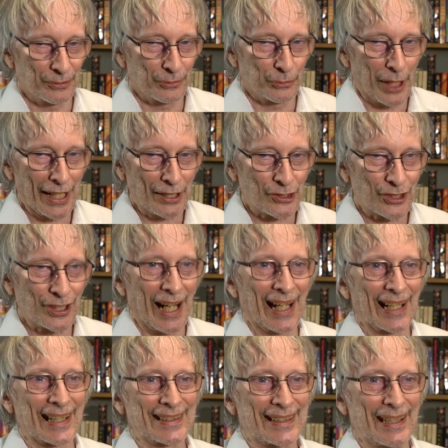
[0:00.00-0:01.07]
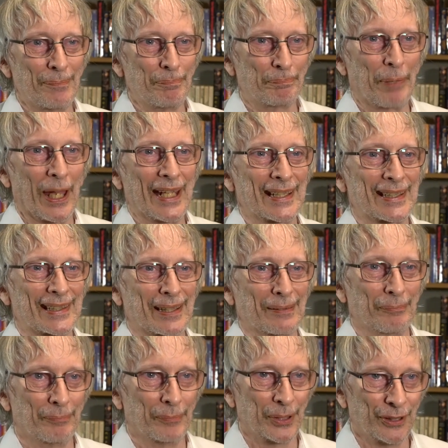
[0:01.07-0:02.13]

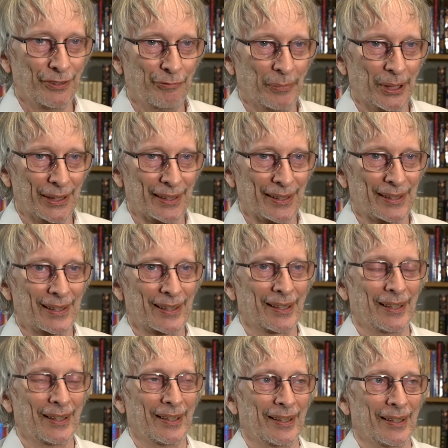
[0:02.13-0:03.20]
rationality-based movements